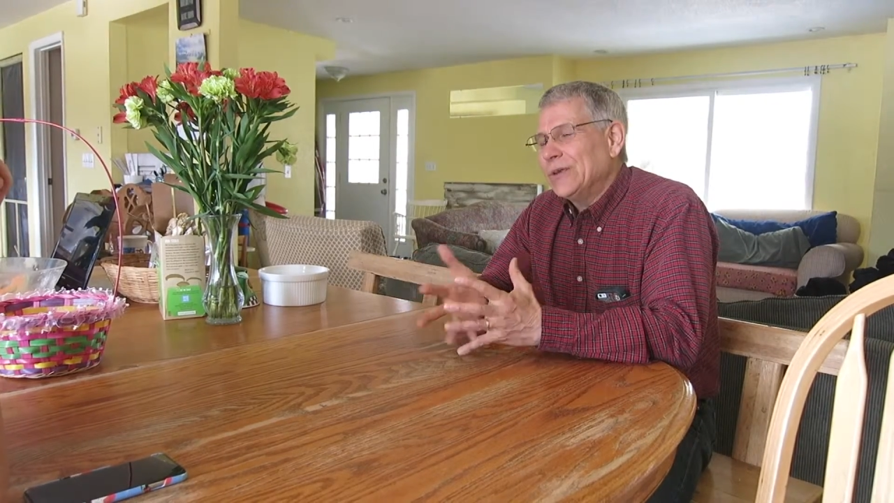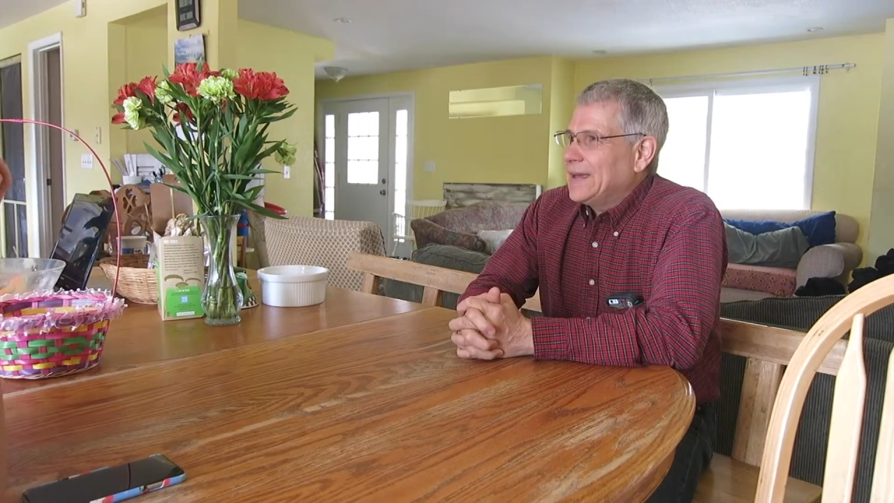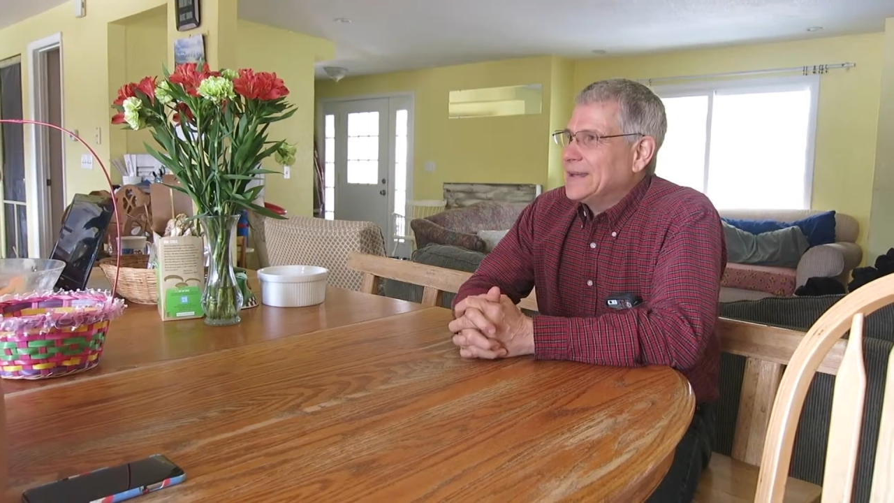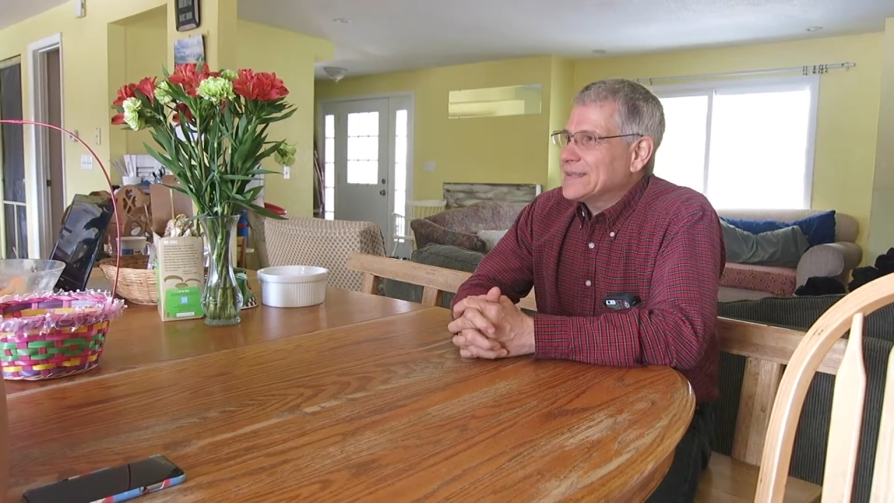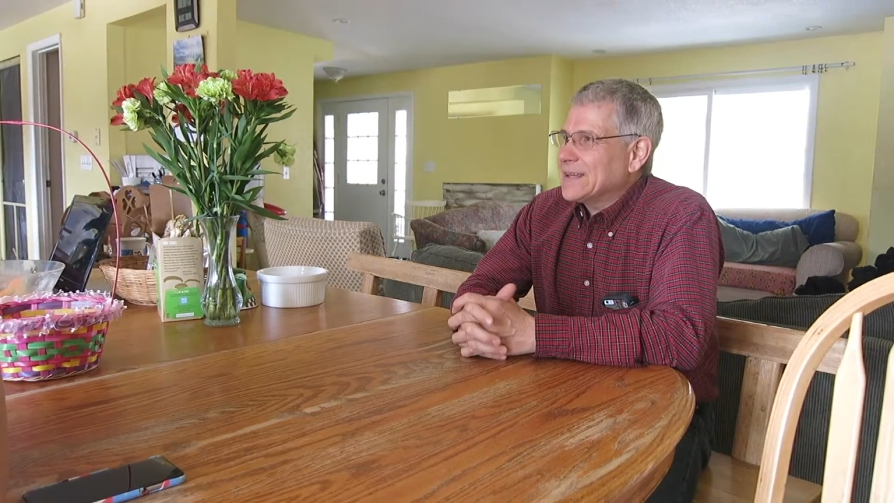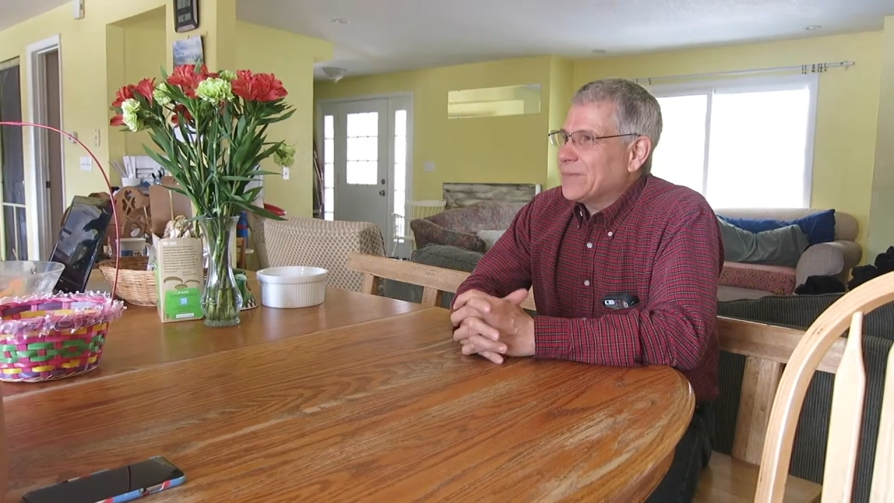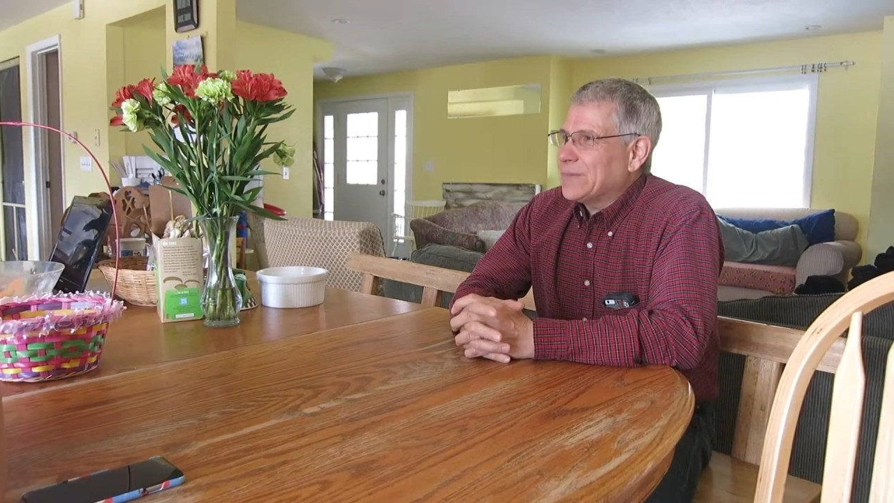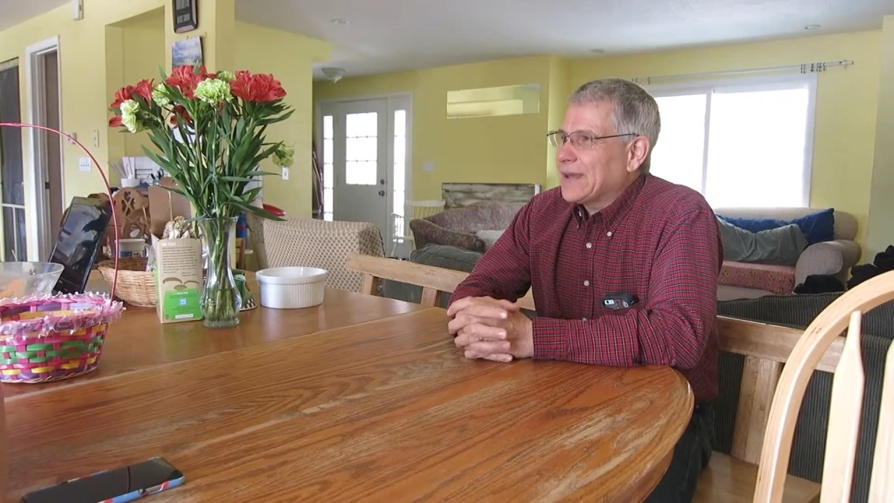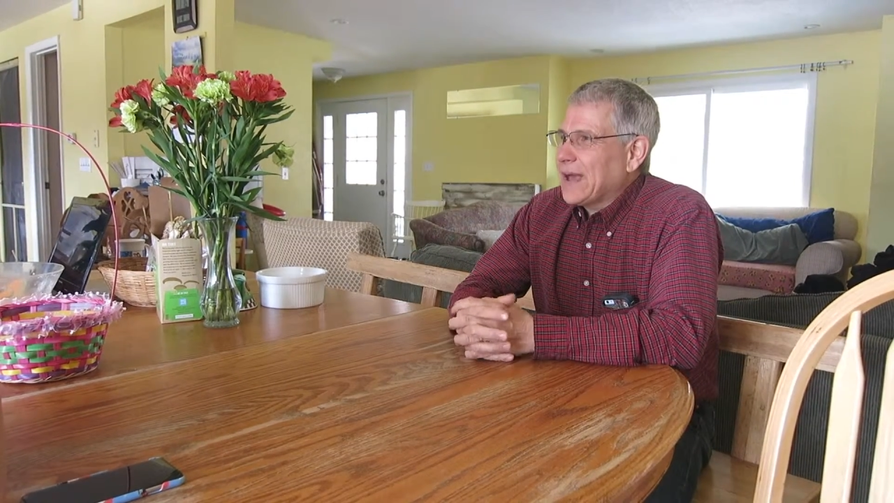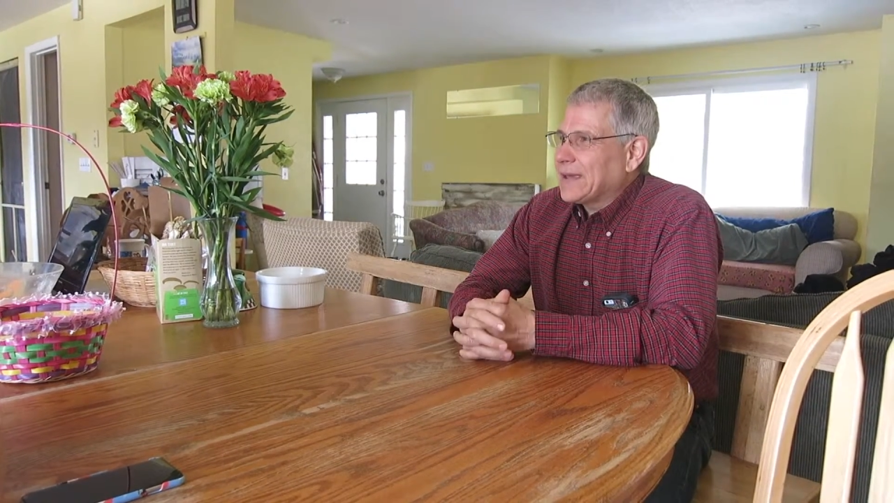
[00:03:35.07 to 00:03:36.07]
And it's
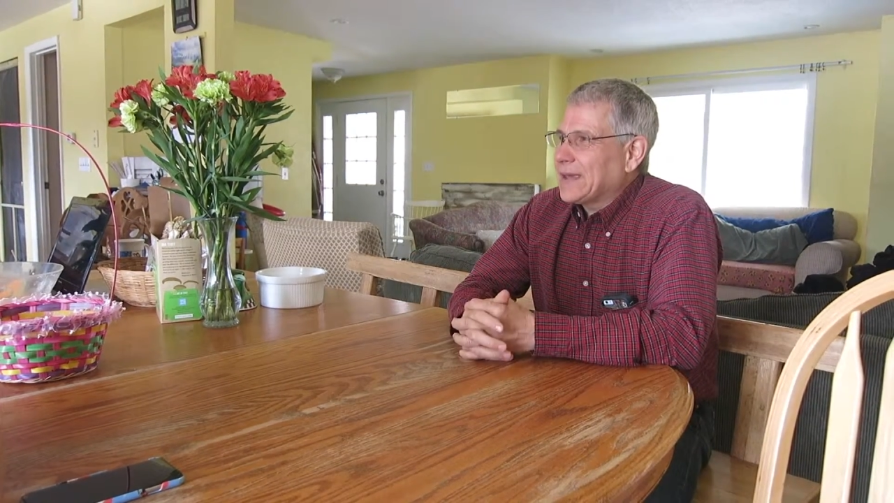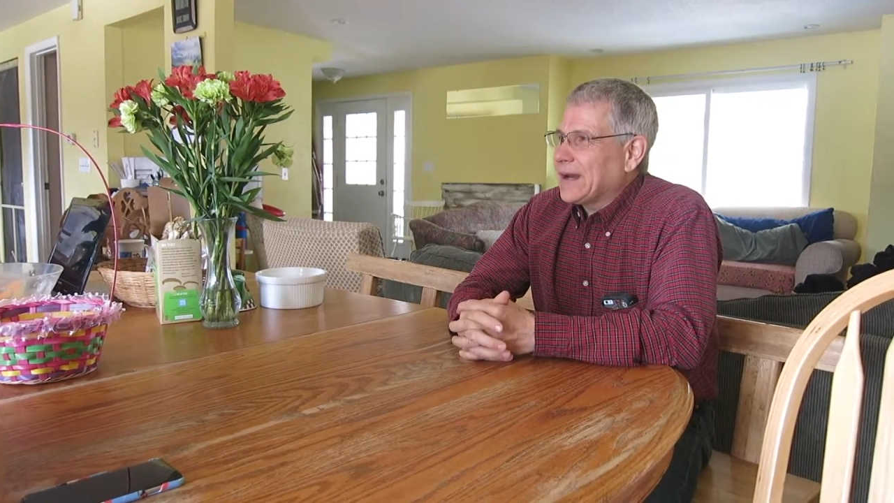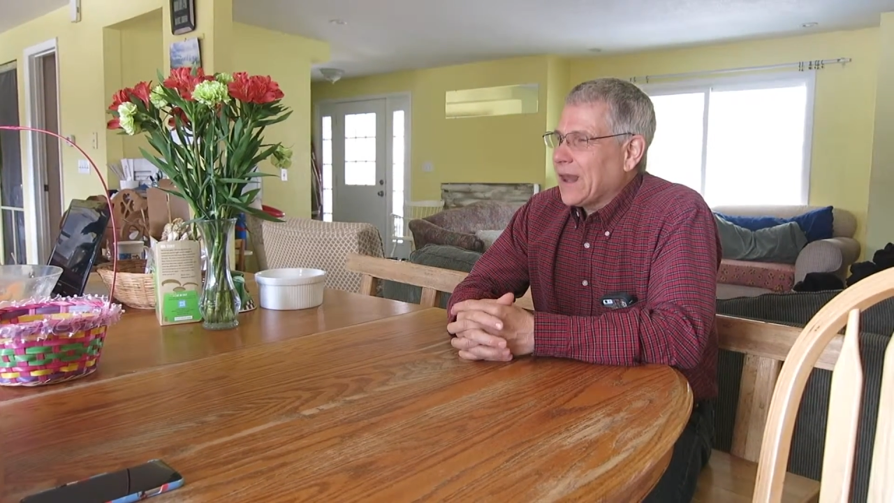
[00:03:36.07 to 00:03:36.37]
something I get a